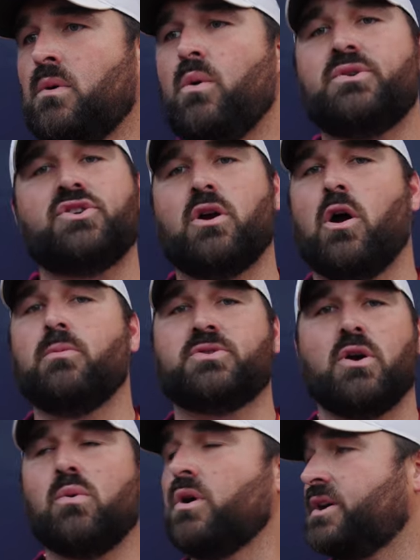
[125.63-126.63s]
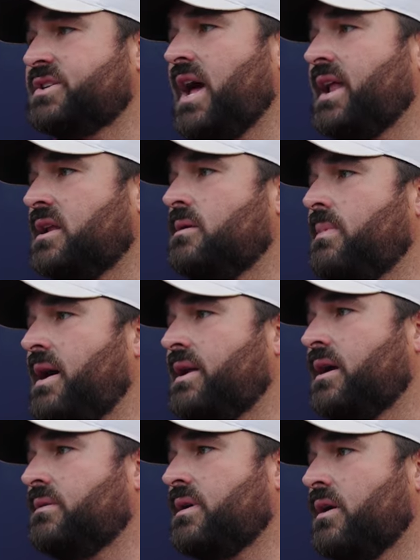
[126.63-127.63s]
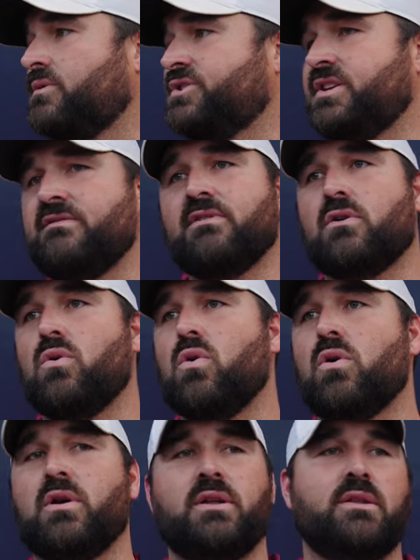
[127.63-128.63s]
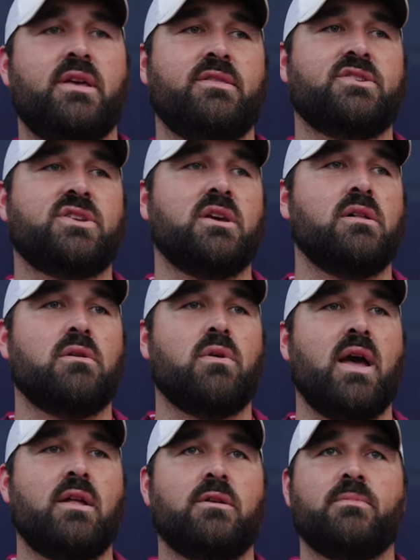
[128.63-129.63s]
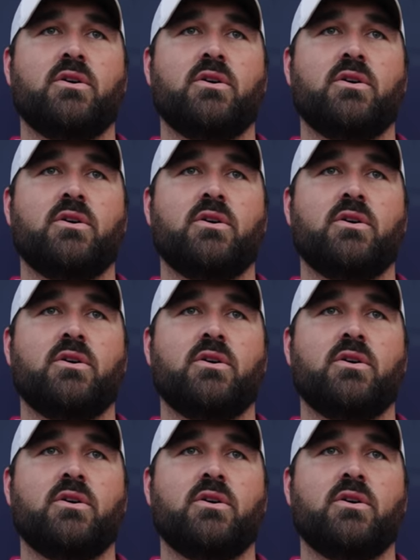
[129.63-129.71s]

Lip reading: Well, we sure hope so. We're excited about our receiving core and the skill around them.